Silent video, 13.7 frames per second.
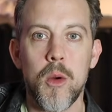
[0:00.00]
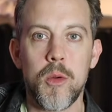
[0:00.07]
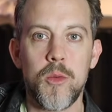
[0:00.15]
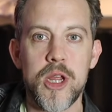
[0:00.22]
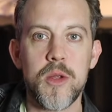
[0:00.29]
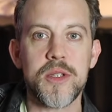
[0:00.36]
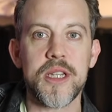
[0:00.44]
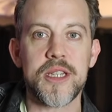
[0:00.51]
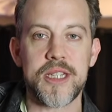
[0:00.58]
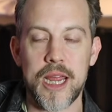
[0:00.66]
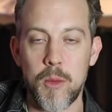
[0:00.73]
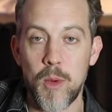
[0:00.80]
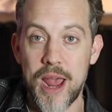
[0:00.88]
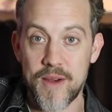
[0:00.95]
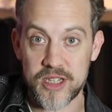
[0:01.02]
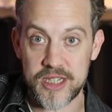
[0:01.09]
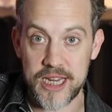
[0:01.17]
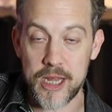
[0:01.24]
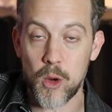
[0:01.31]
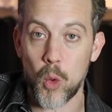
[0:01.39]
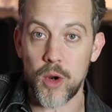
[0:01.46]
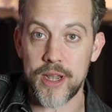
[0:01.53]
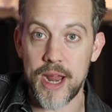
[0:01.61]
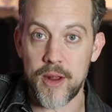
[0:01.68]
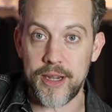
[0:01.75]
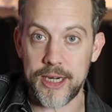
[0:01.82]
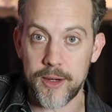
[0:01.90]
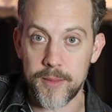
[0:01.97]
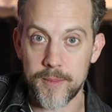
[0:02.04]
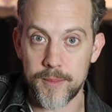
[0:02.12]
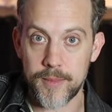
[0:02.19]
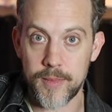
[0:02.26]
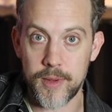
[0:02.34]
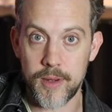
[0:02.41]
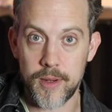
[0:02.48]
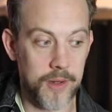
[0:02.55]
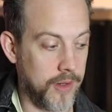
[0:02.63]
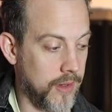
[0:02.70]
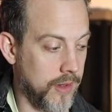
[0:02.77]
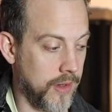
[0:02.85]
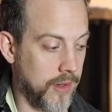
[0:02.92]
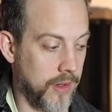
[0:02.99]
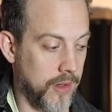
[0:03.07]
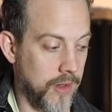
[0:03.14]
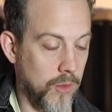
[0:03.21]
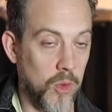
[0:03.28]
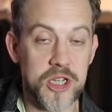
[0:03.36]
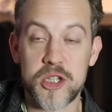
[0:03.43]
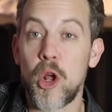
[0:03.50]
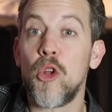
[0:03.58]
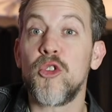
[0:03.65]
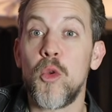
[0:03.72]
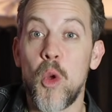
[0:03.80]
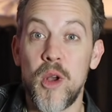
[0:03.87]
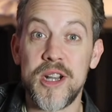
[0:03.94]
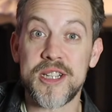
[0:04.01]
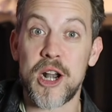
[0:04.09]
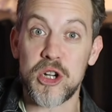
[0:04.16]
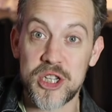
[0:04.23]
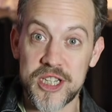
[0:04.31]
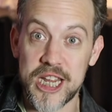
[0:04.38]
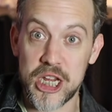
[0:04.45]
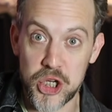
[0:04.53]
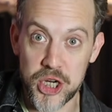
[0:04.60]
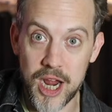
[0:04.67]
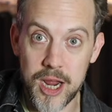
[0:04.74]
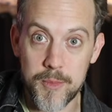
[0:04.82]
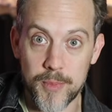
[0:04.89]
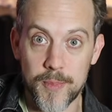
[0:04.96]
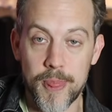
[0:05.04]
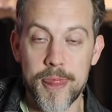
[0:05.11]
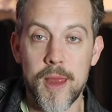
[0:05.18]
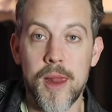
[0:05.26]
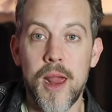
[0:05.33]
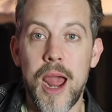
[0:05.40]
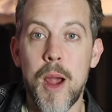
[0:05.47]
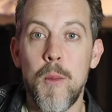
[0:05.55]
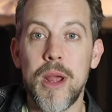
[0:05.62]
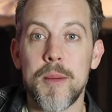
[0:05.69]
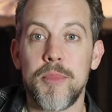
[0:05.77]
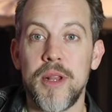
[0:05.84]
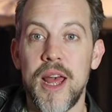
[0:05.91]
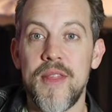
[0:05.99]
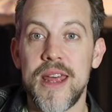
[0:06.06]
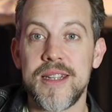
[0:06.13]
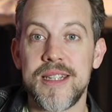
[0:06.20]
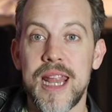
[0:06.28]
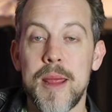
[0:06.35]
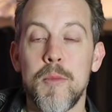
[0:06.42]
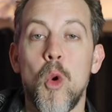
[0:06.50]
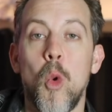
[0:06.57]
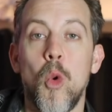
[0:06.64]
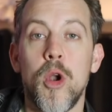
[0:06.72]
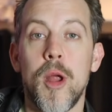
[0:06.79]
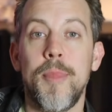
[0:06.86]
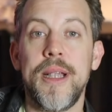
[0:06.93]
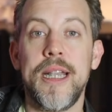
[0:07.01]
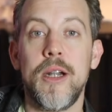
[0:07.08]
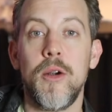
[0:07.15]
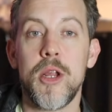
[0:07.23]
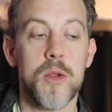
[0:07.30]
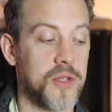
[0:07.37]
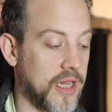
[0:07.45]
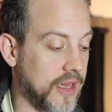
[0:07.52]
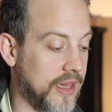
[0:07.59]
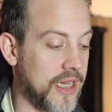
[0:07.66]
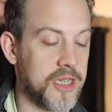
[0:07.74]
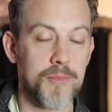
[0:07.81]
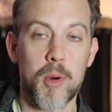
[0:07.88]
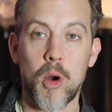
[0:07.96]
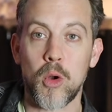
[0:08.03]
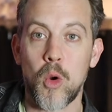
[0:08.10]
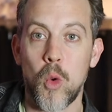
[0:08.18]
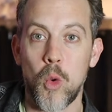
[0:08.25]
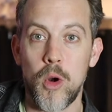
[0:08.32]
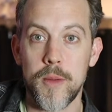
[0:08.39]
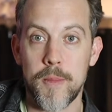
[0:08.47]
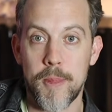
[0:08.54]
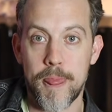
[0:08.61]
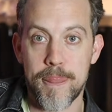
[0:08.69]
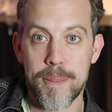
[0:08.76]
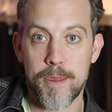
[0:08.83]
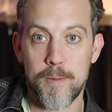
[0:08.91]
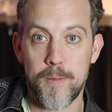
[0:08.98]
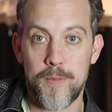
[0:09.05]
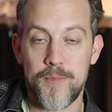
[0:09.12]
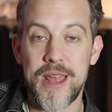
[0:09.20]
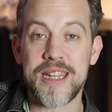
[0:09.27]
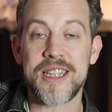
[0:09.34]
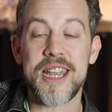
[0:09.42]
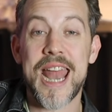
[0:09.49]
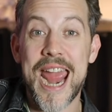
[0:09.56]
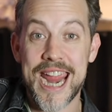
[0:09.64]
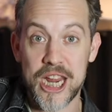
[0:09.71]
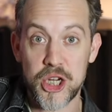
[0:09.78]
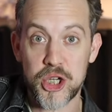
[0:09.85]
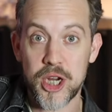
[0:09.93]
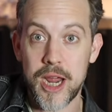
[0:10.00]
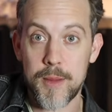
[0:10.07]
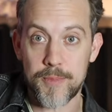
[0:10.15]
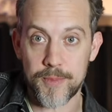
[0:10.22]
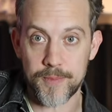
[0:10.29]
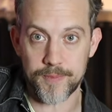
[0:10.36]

when we're using C, we have a C chord down here, which is also known as our C shape. And we can play that same chord up here using this bar chord. That's an A shape.